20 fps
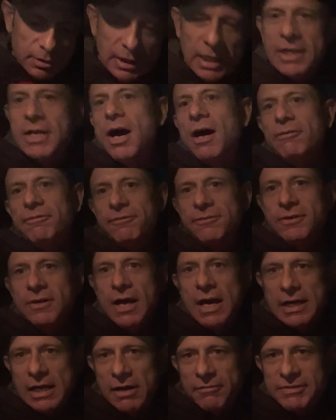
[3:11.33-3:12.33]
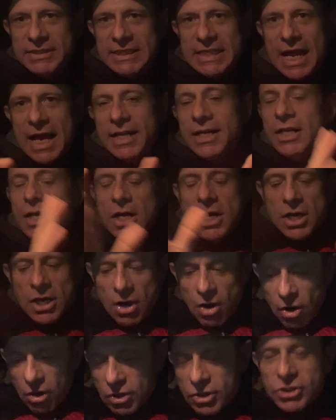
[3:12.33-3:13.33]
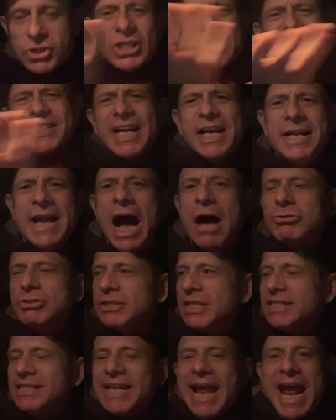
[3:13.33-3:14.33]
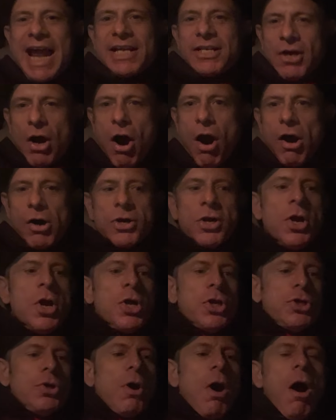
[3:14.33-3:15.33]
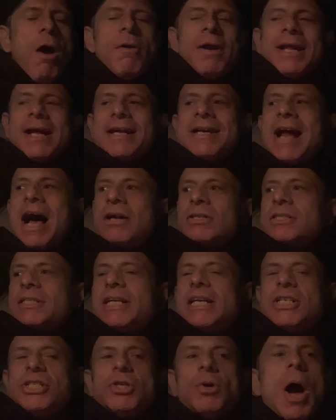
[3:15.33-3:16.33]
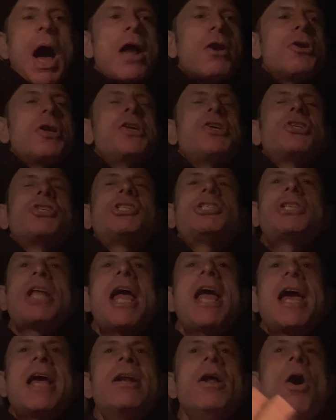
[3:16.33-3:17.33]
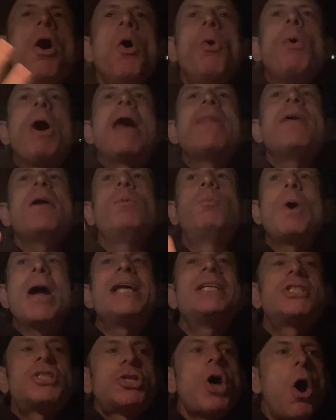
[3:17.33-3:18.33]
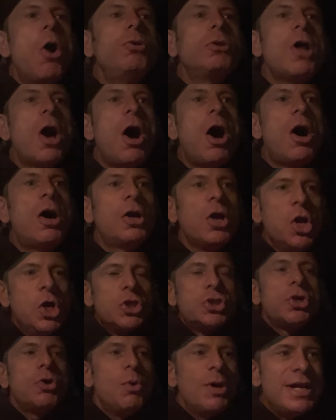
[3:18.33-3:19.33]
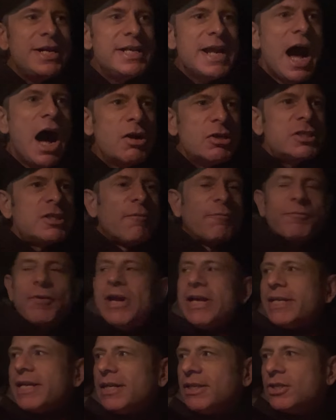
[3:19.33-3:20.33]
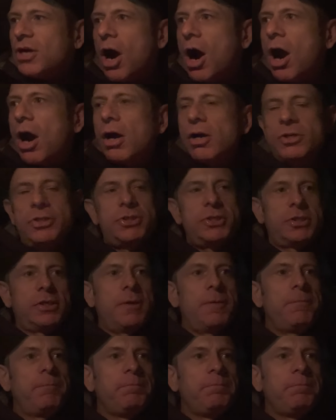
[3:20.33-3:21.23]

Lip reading: Enough said. Just announce the dang card. You already announced Geechi. I don't understand why they wait so long to announce the freaking cards.